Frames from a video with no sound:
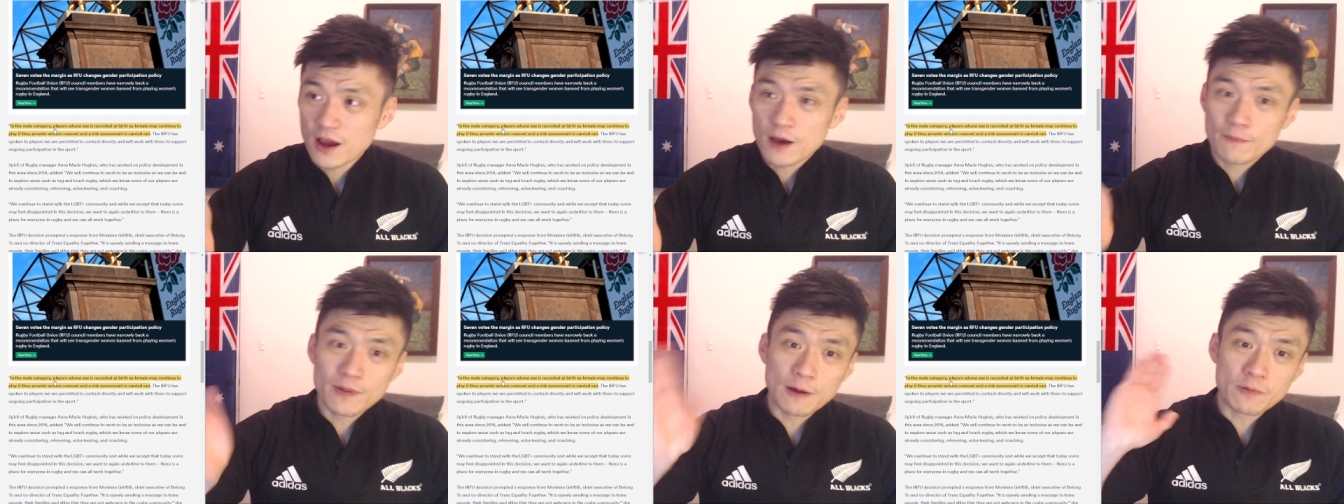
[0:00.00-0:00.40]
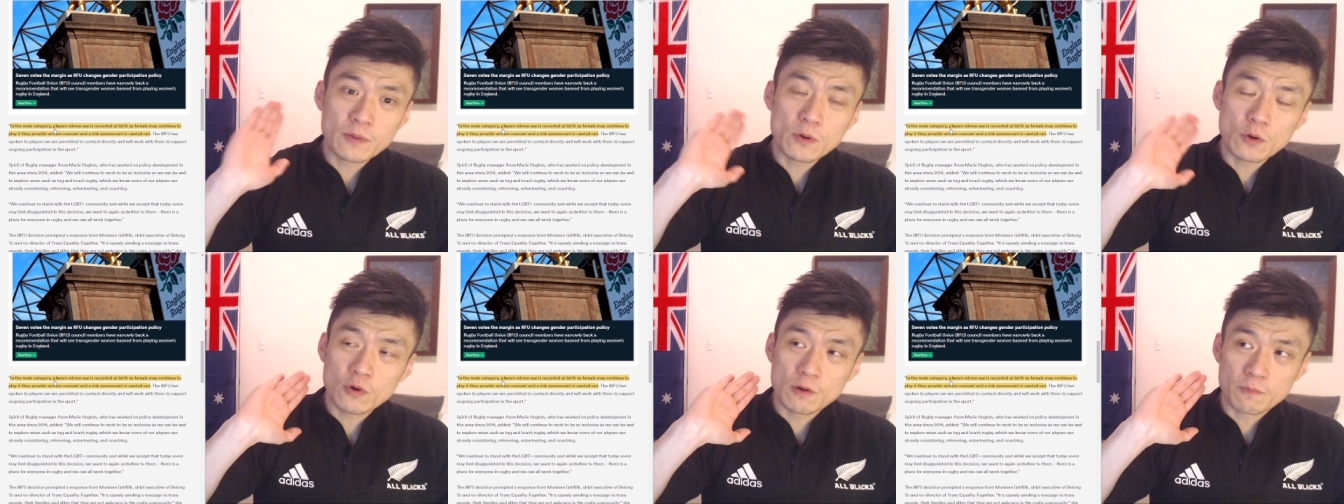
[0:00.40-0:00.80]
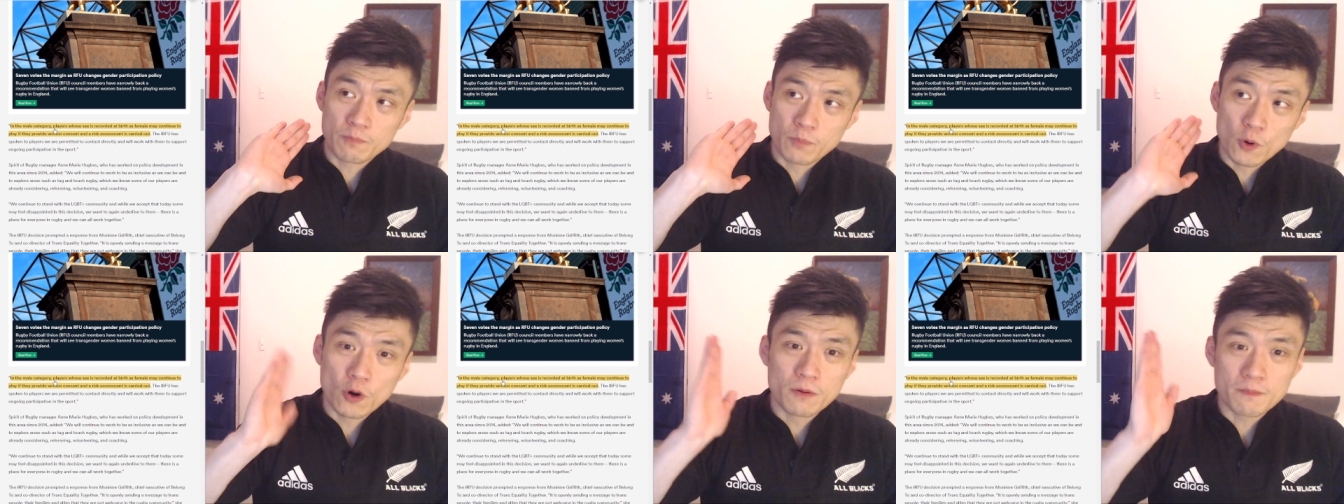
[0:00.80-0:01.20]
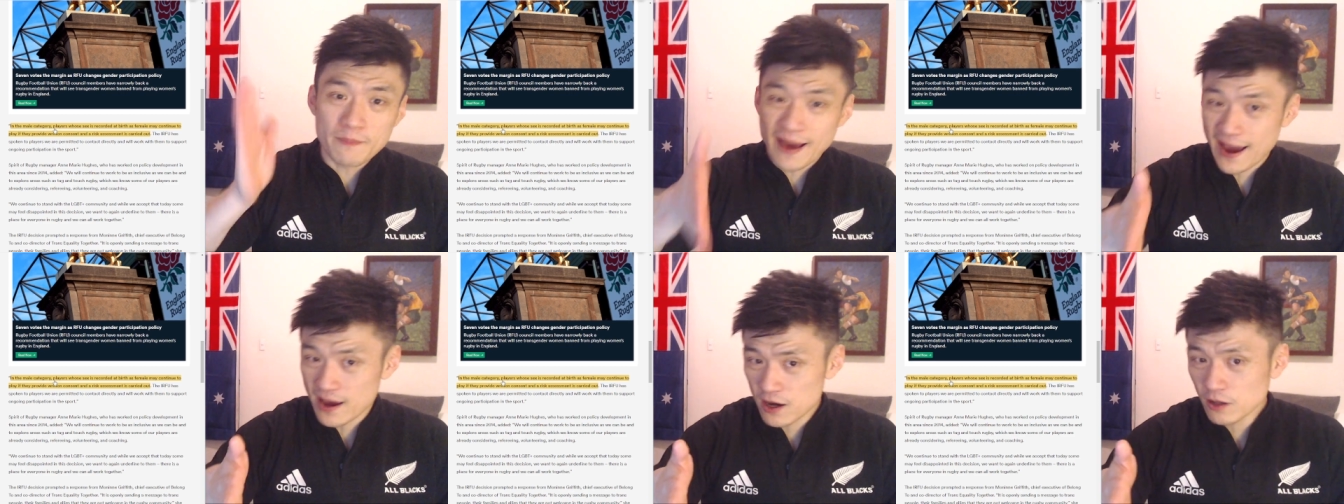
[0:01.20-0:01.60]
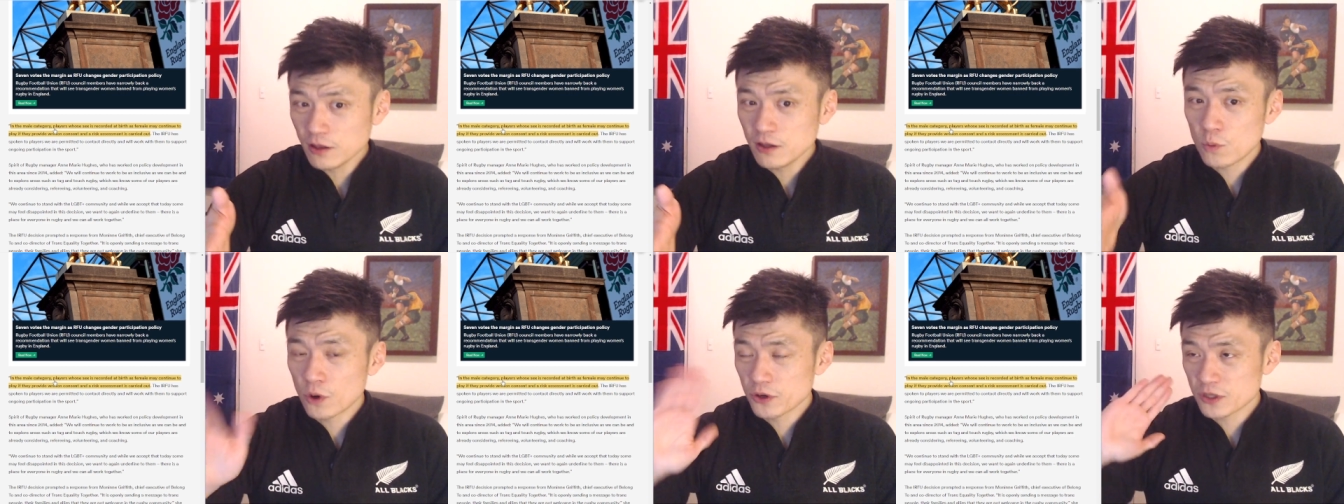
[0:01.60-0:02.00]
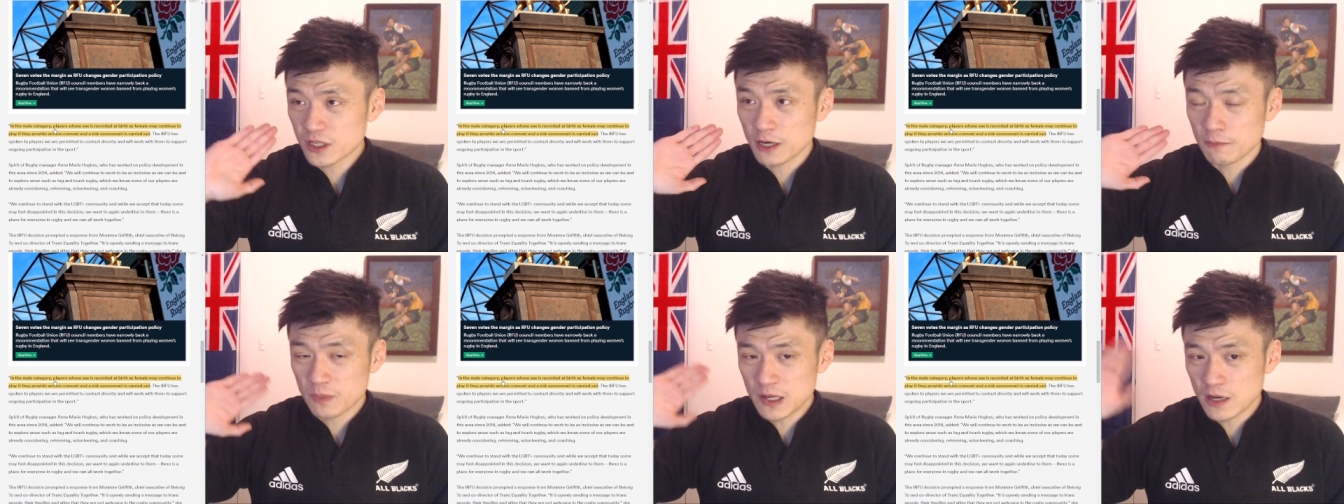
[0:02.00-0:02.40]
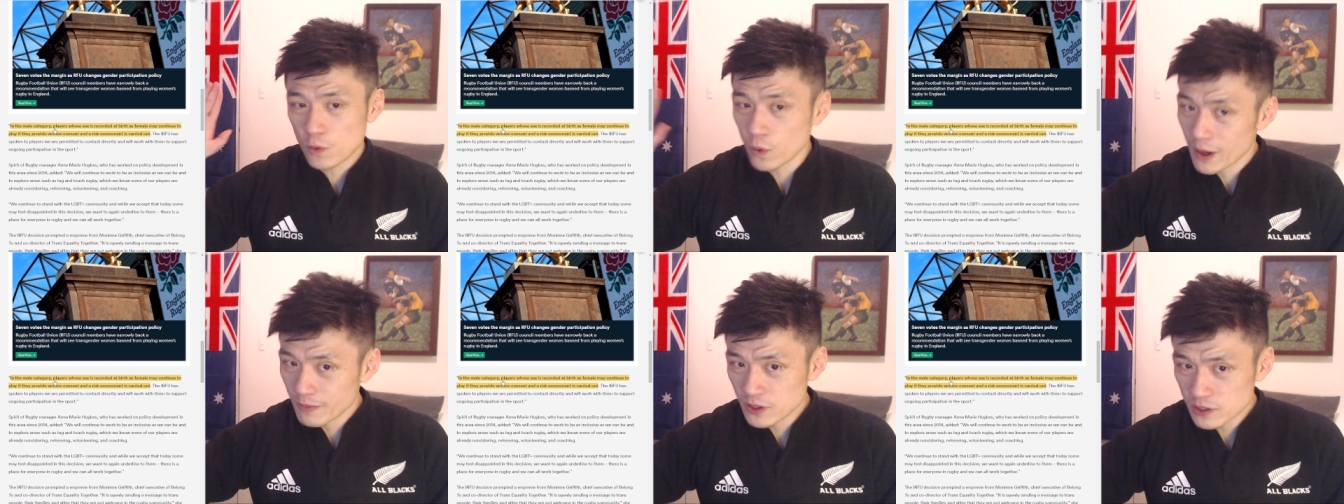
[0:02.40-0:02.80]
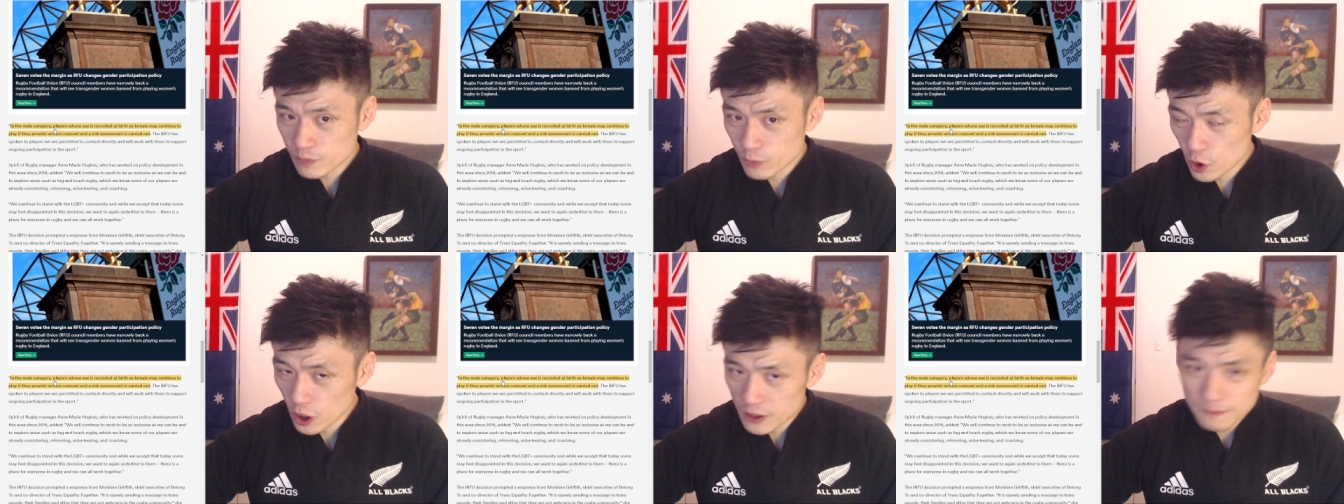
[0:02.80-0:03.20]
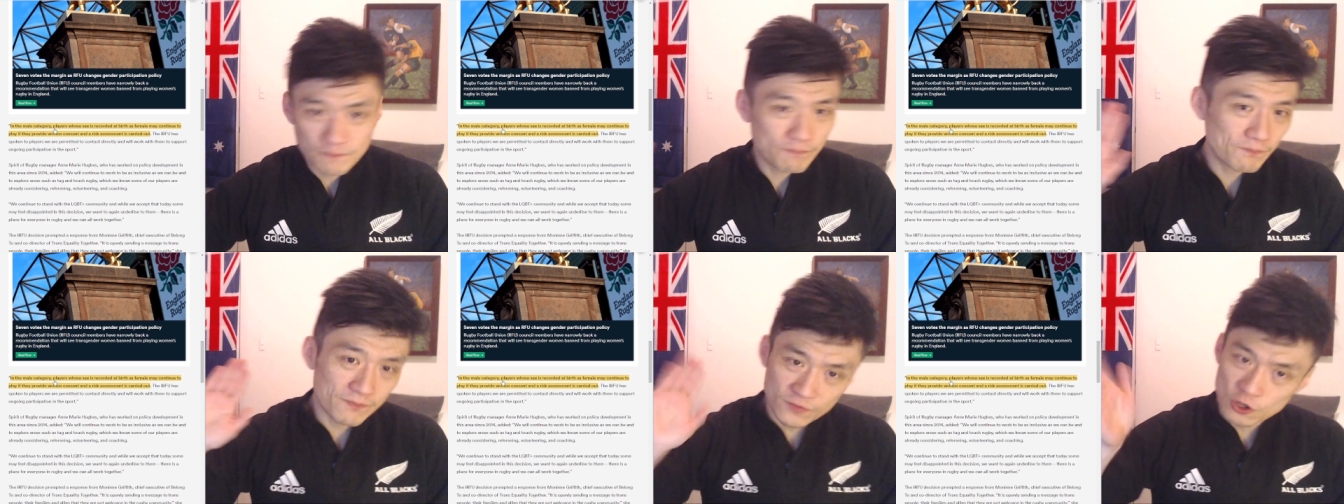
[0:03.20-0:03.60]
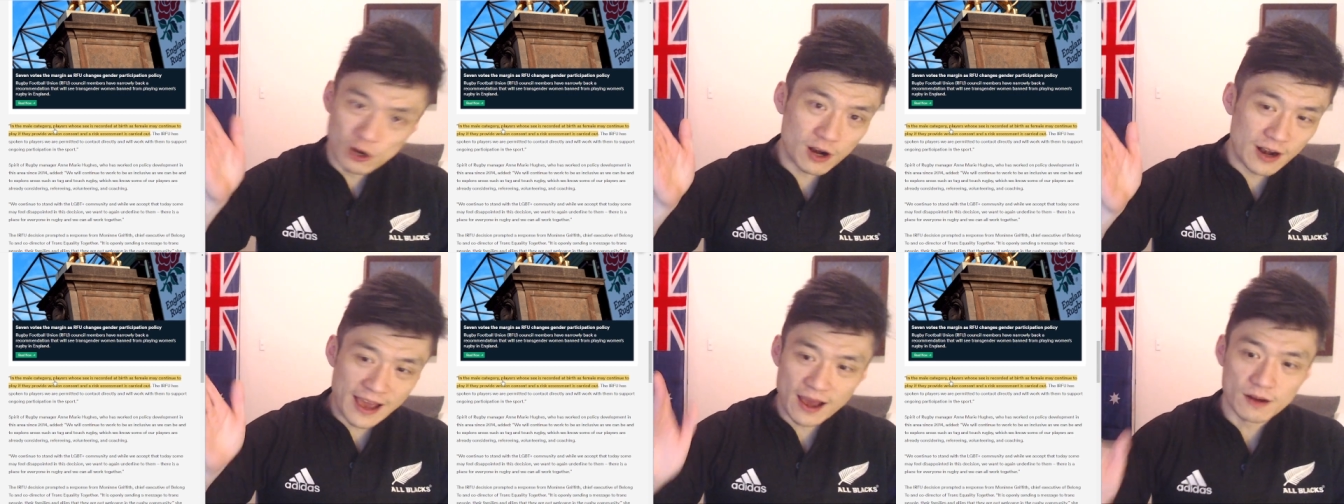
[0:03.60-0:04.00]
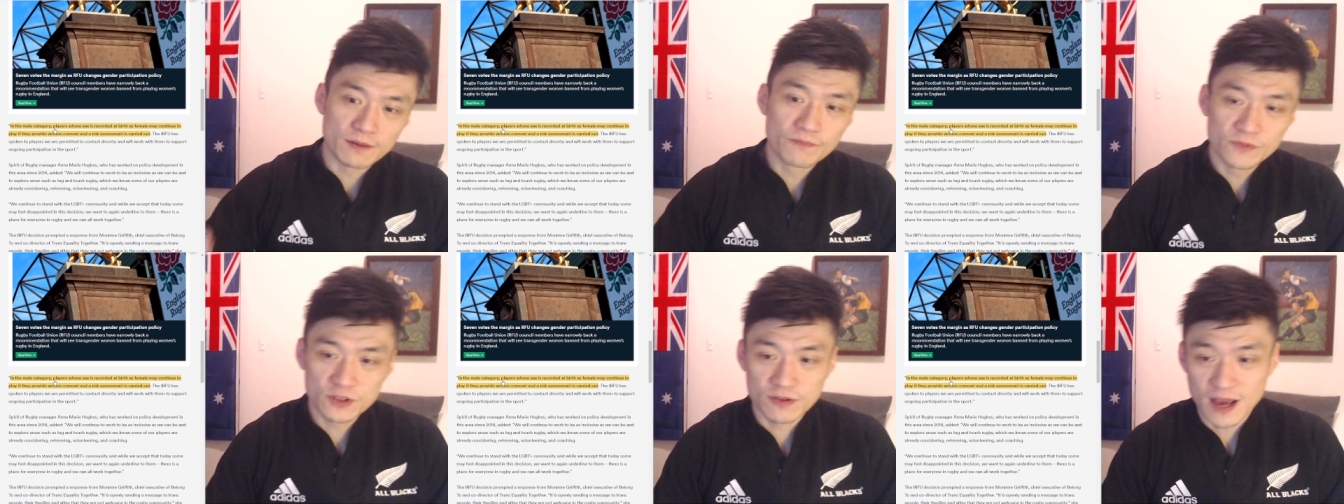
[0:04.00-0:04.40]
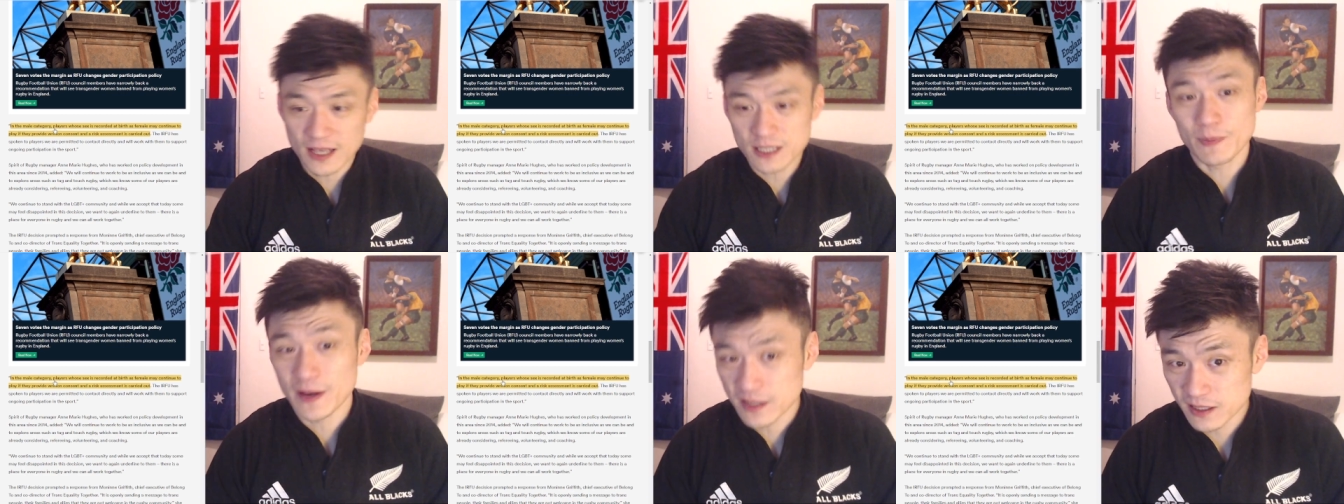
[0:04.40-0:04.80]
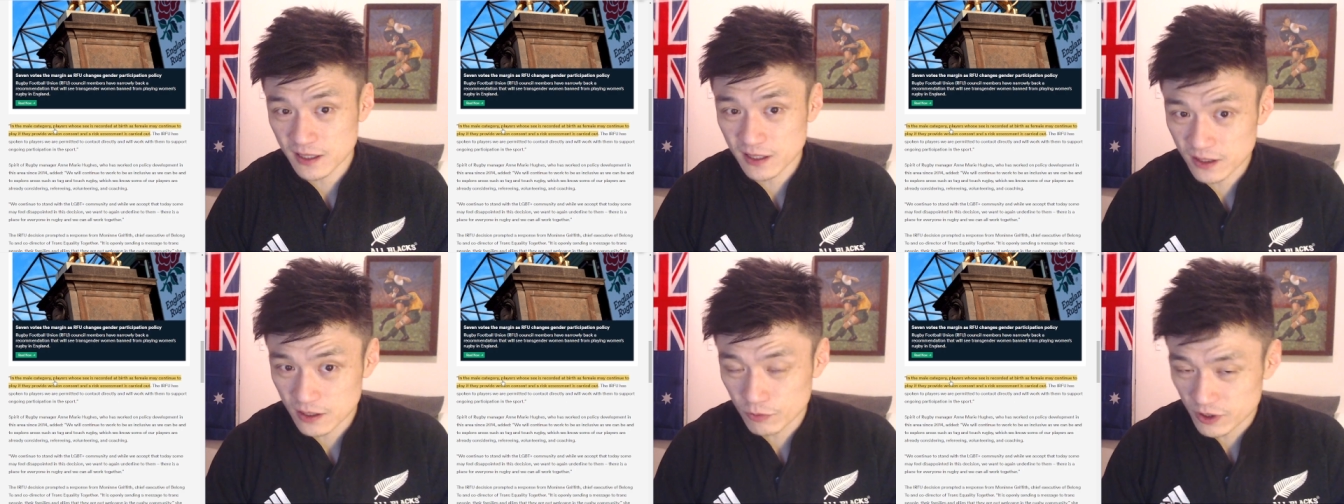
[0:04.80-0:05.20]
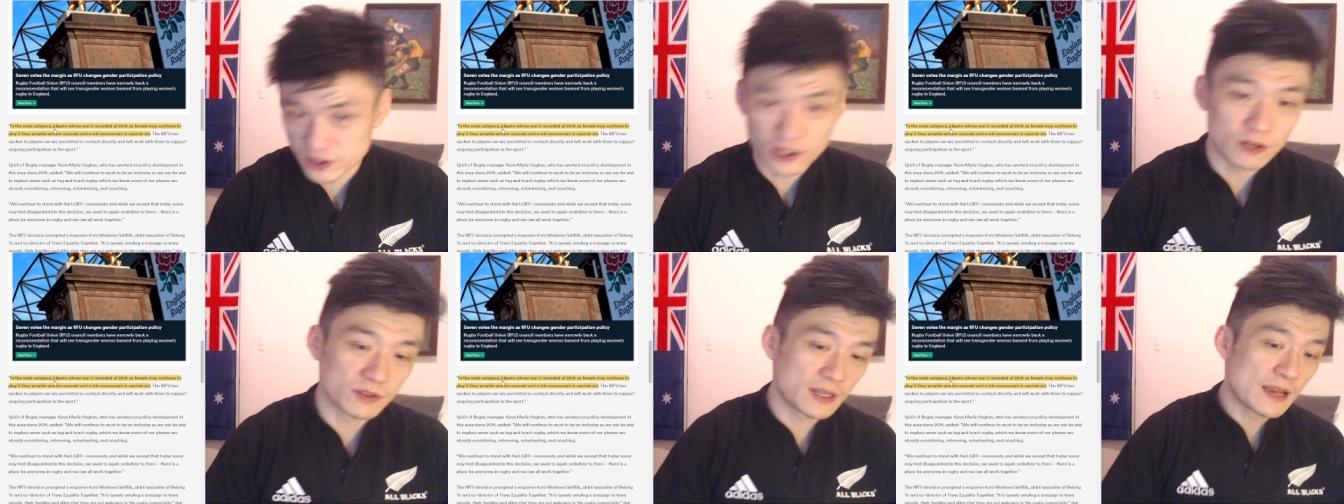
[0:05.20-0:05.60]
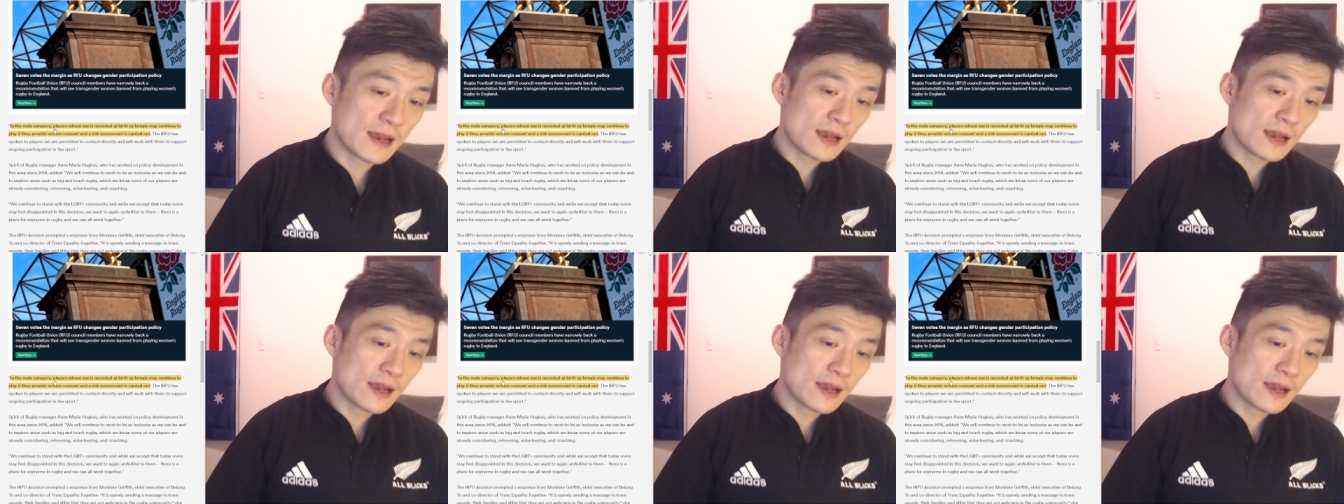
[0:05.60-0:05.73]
But people who are born male wanting to compete in women's sport, not allowed. So that's basically the result.